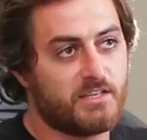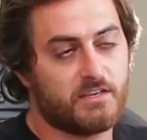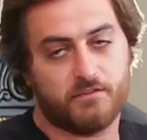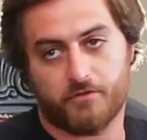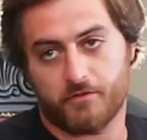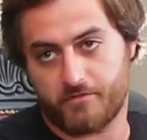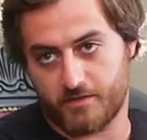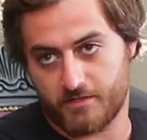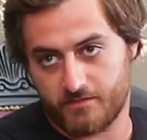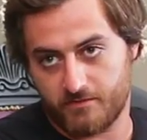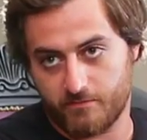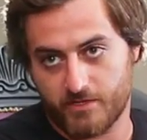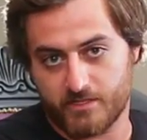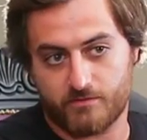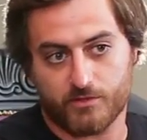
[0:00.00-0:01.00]
He did it for
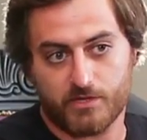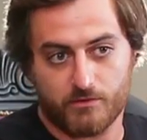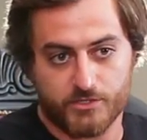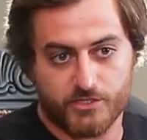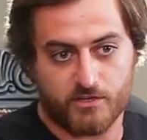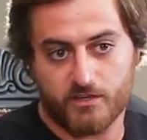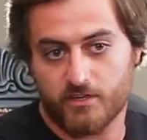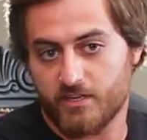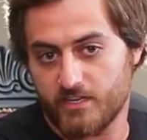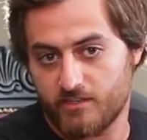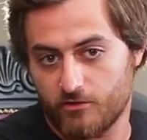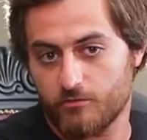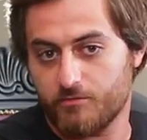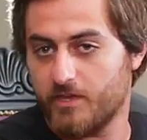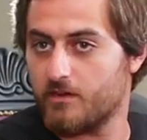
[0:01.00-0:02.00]
fun. But when I was younger, he
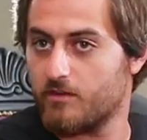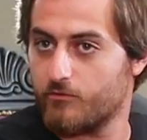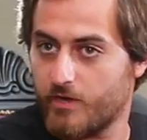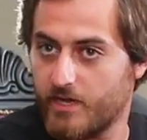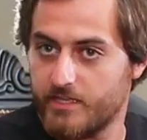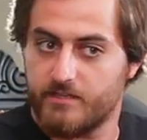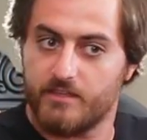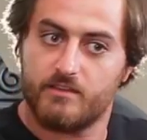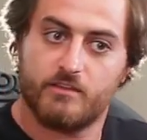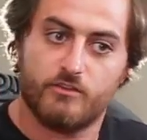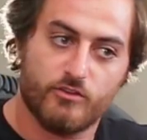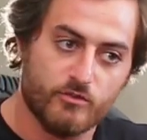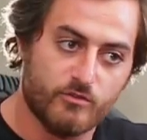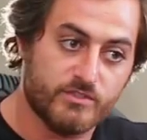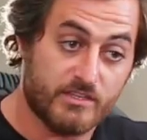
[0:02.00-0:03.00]
taught me how to ride
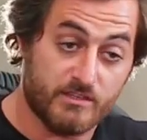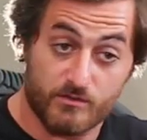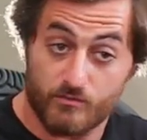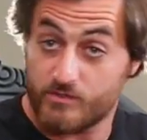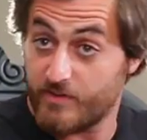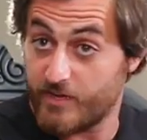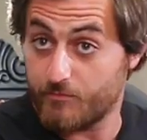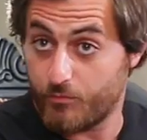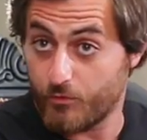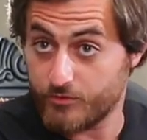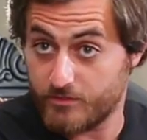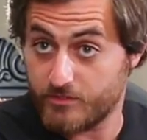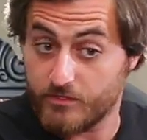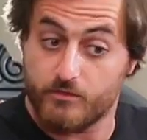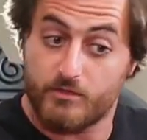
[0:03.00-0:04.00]
and dunes. And it was very
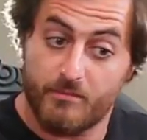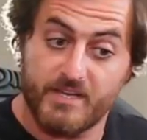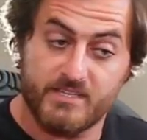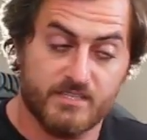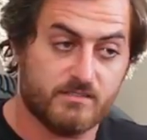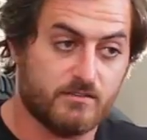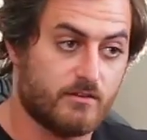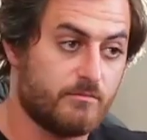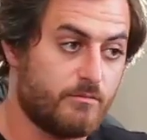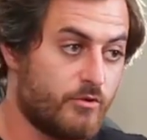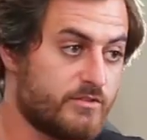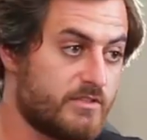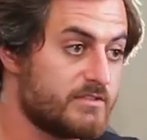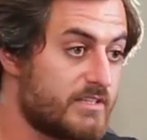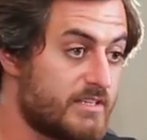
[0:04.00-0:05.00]
important. You know, the basics are
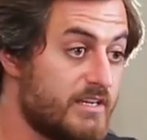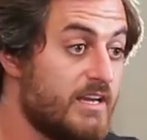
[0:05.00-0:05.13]
important.